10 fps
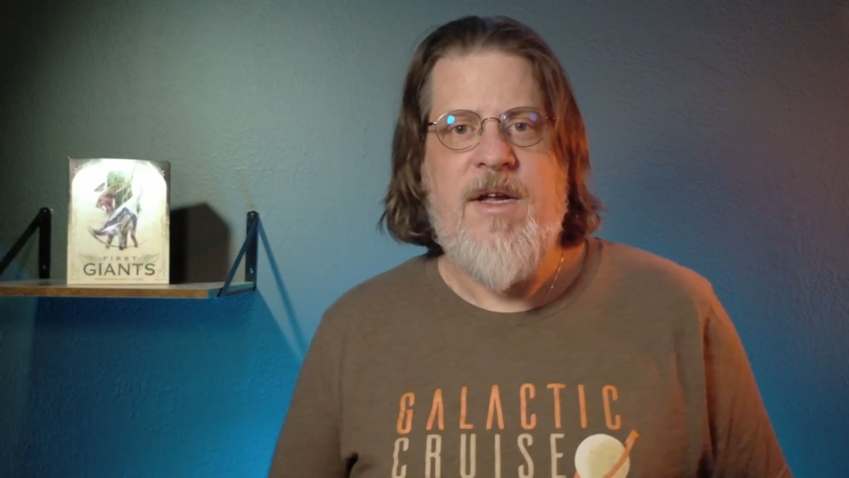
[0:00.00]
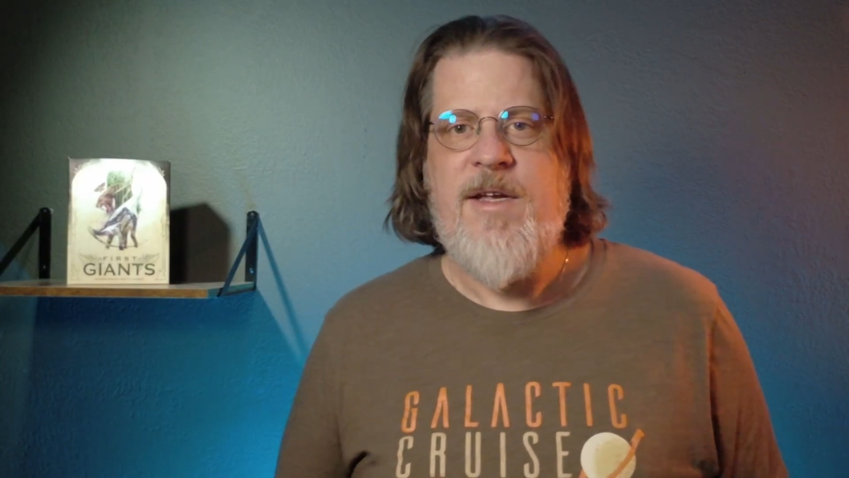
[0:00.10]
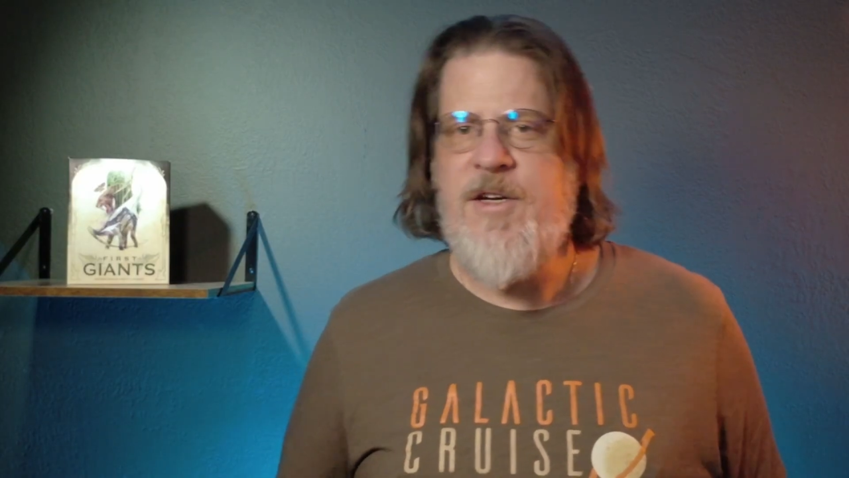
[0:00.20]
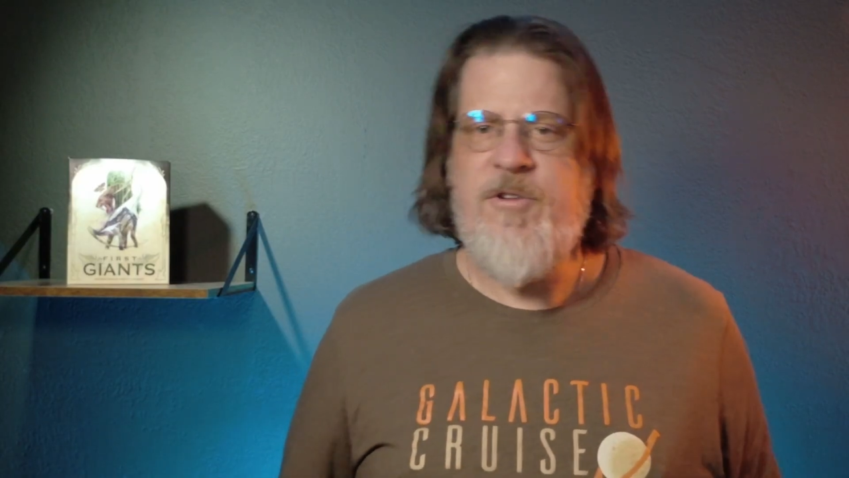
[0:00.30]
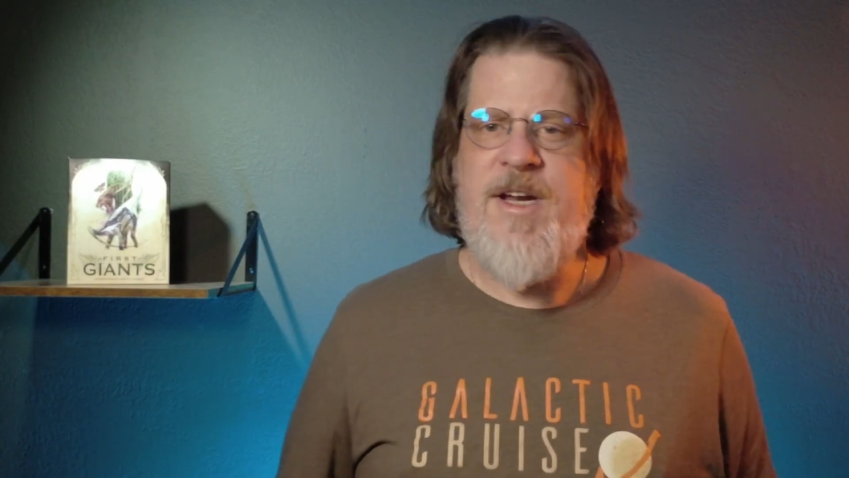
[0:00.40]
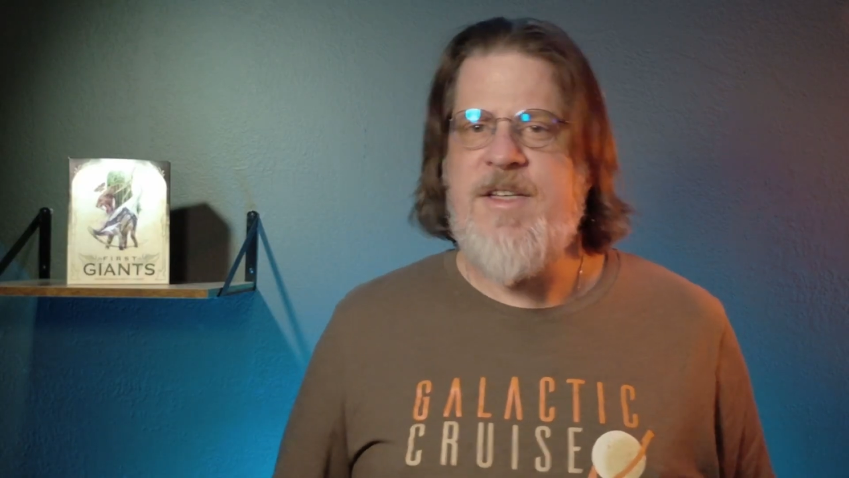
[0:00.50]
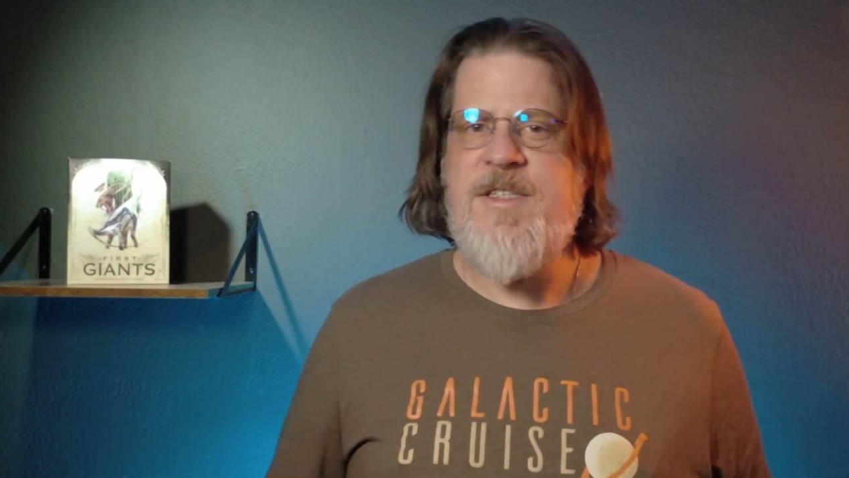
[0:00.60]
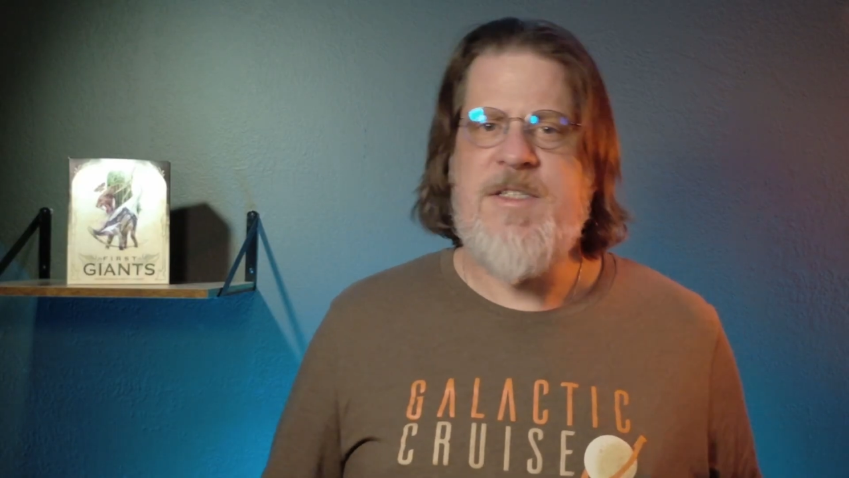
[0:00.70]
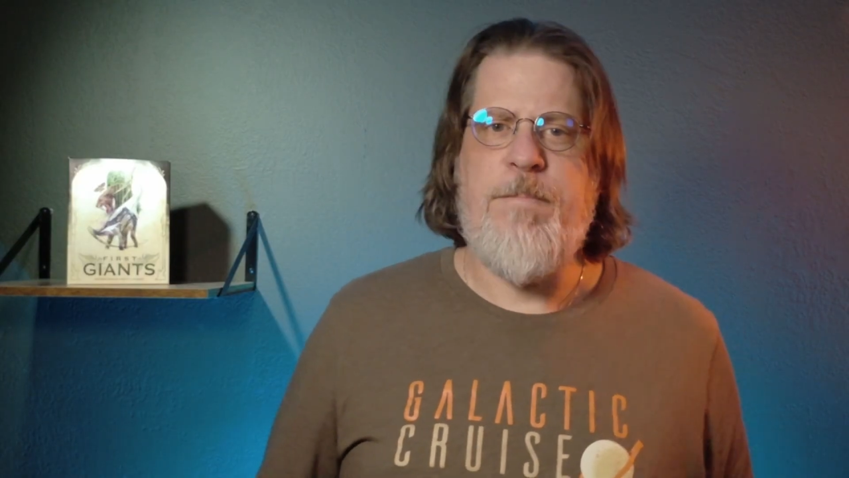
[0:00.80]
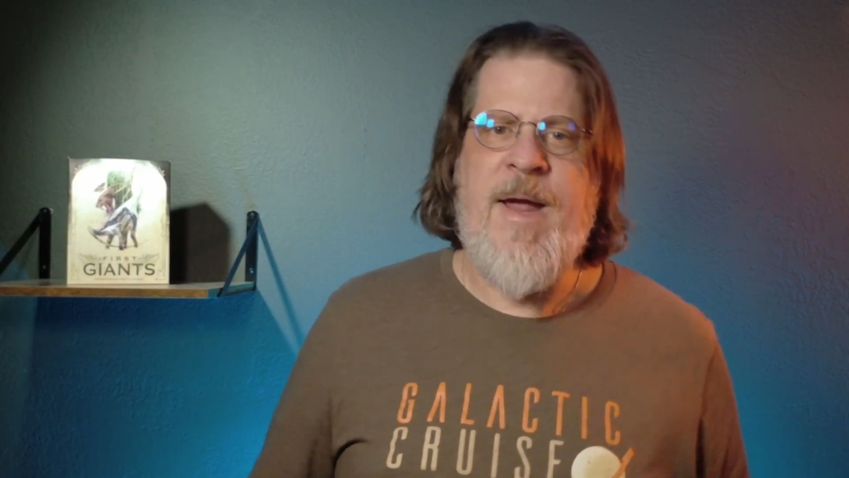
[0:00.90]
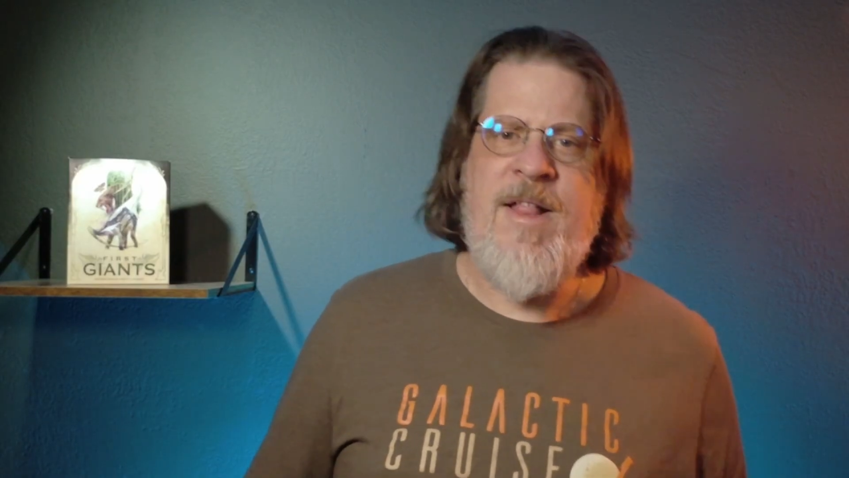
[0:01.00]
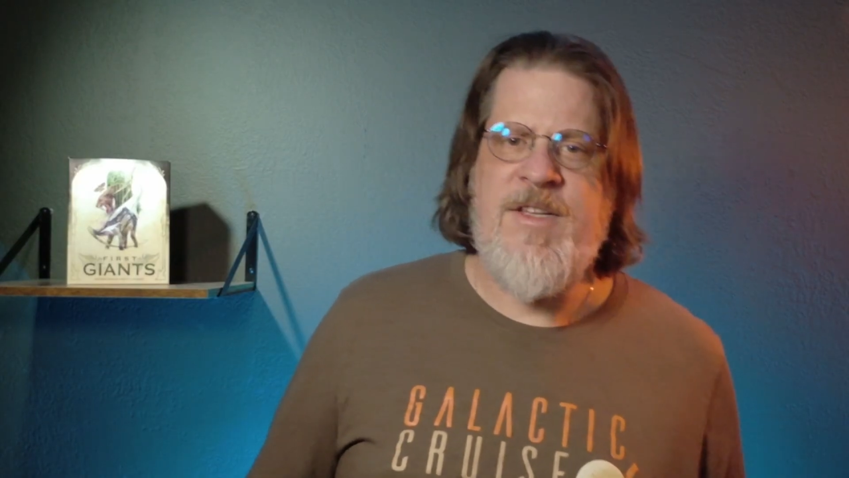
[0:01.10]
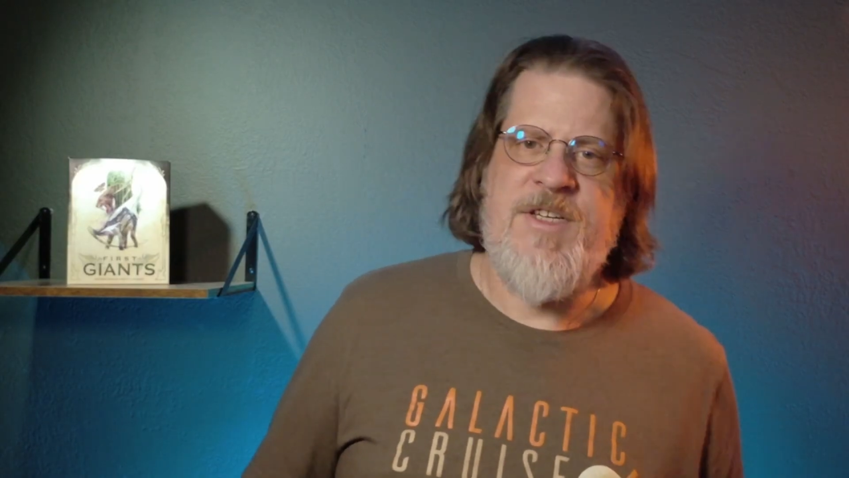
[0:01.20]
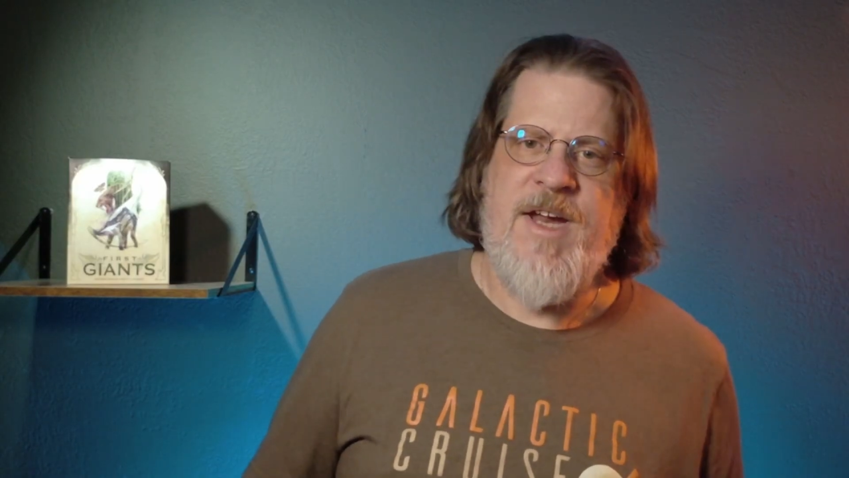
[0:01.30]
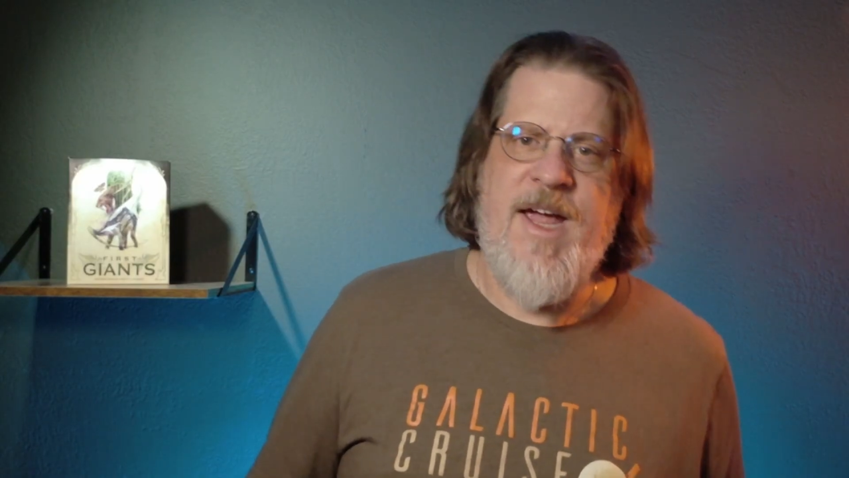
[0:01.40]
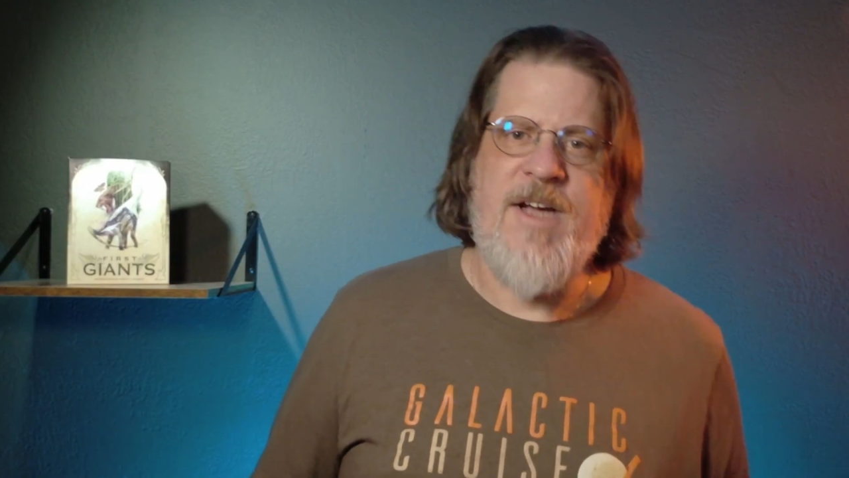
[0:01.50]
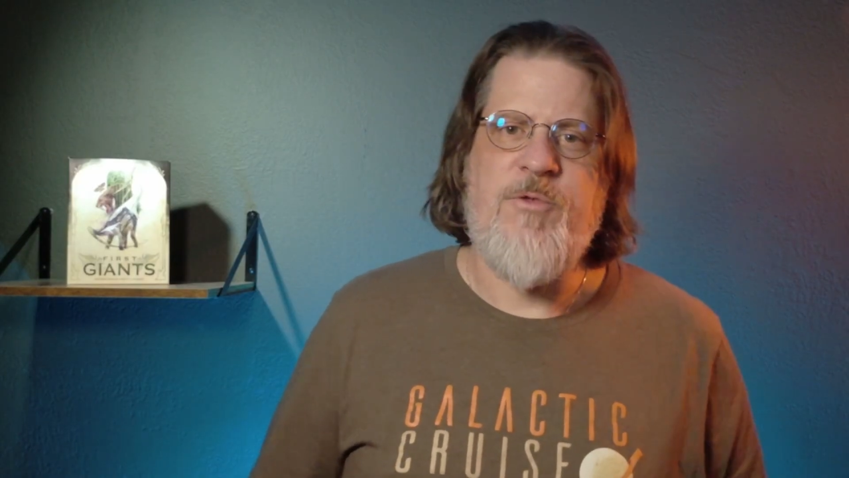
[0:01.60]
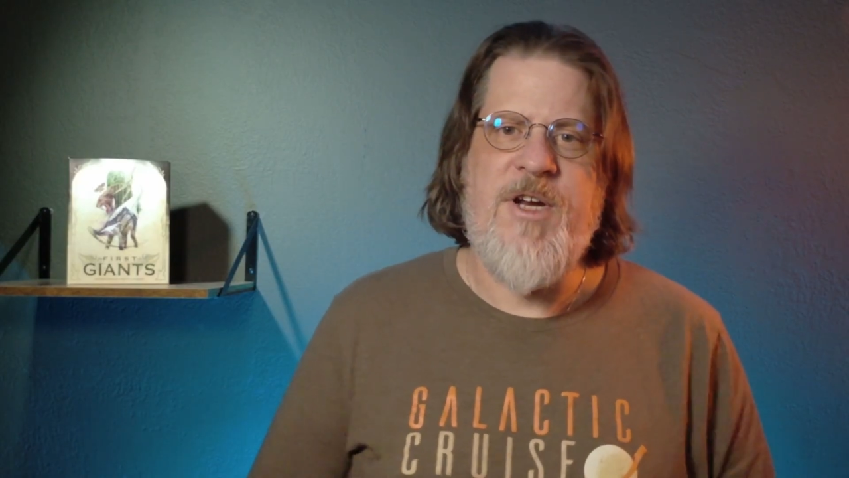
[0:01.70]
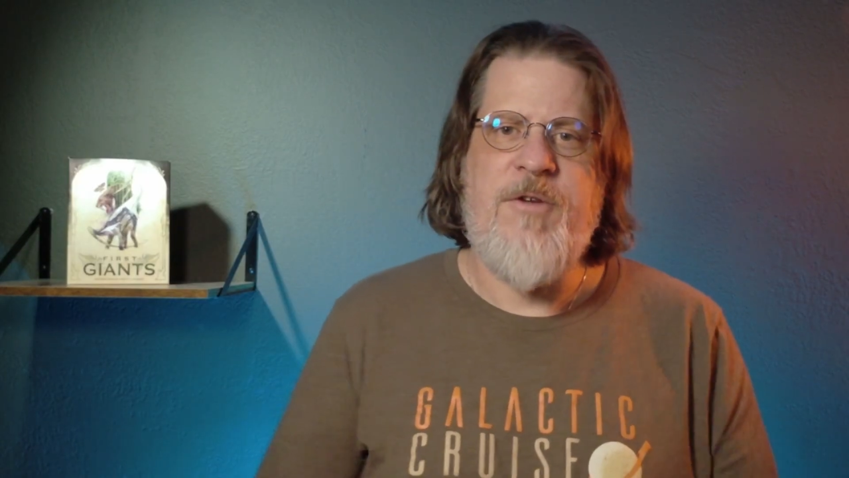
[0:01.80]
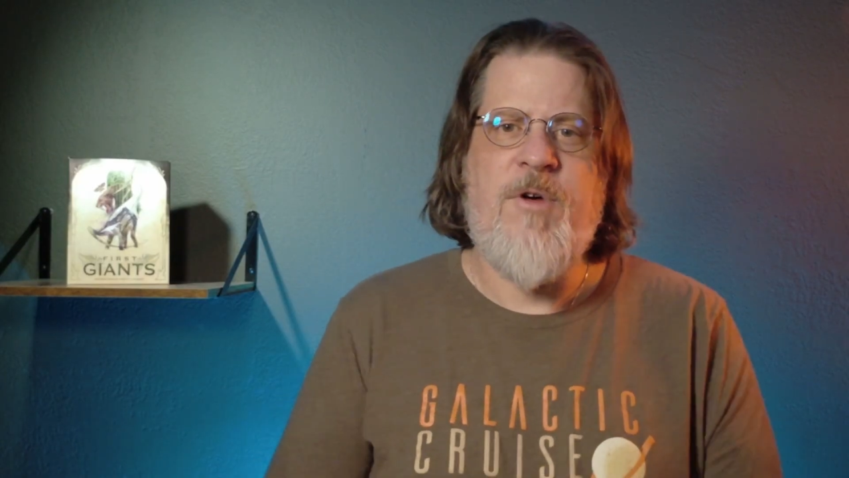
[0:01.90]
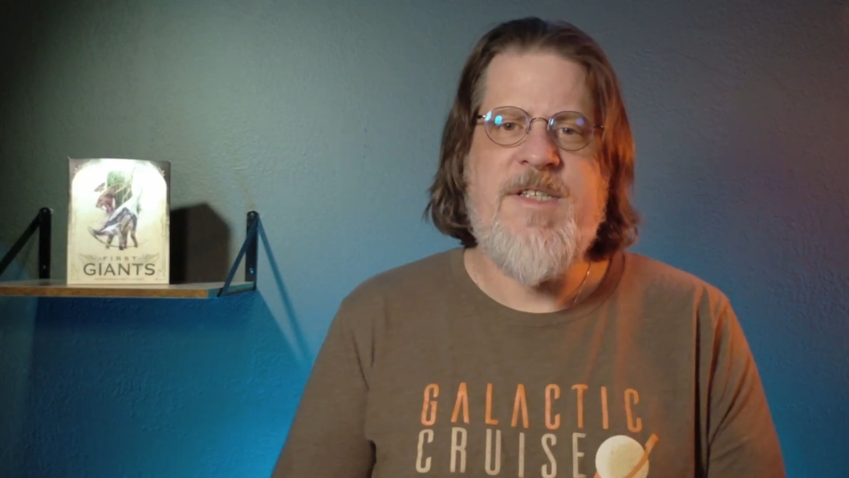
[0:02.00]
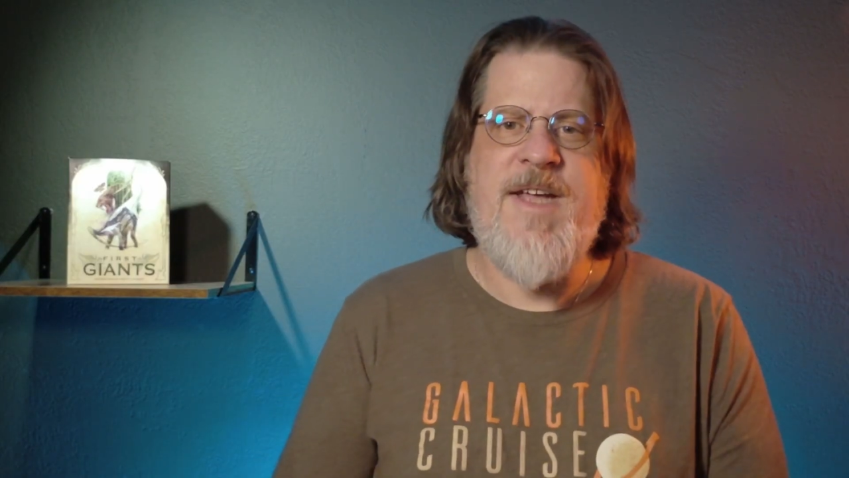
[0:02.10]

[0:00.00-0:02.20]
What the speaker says: It creates this balancing act where you want